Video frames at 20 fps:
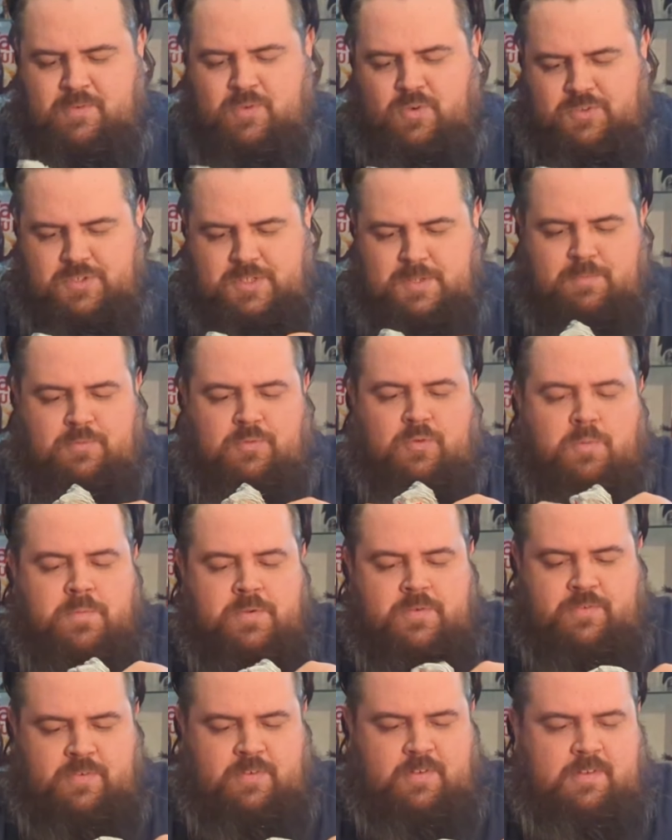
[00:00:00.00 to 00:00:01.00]
got some form
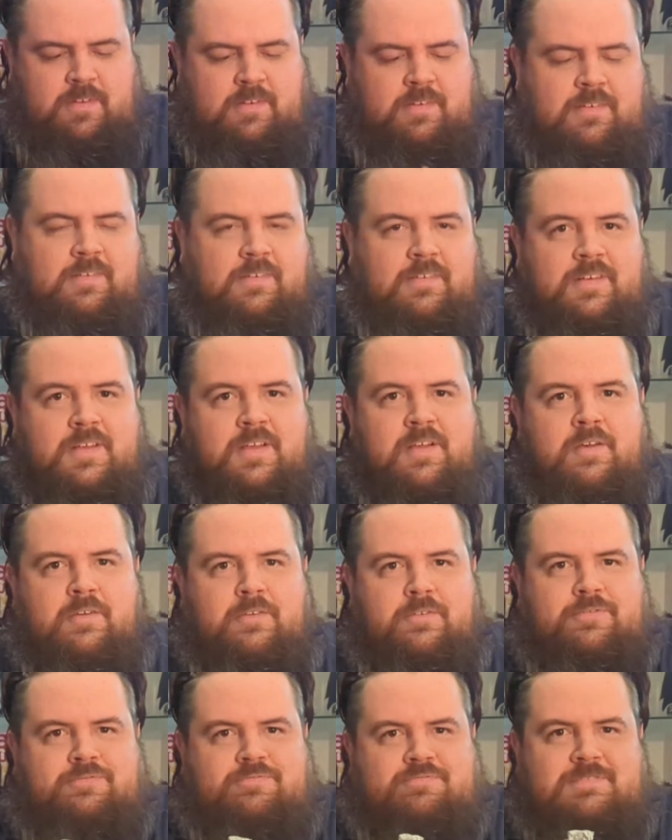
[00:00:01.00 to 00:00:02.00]
of
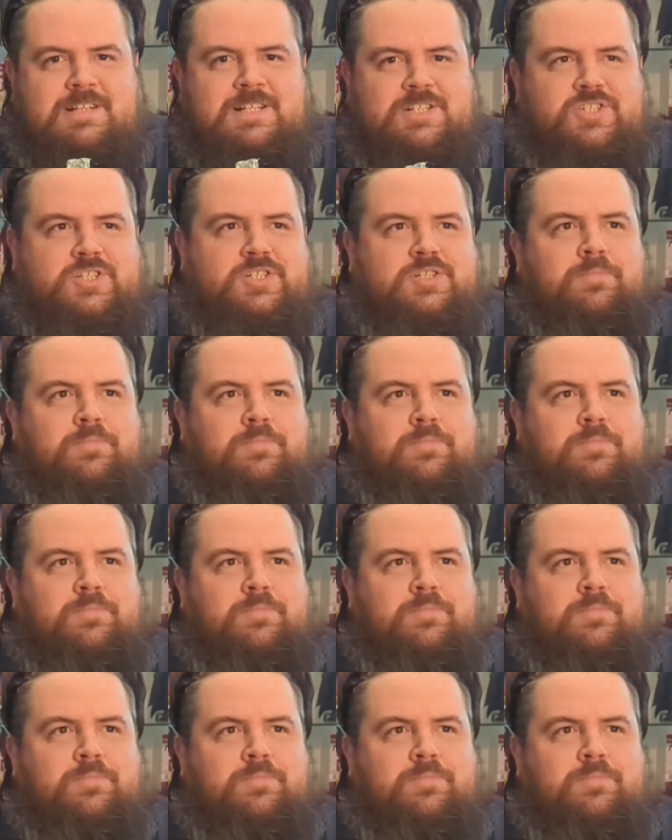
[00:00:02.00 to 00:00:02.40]
fragile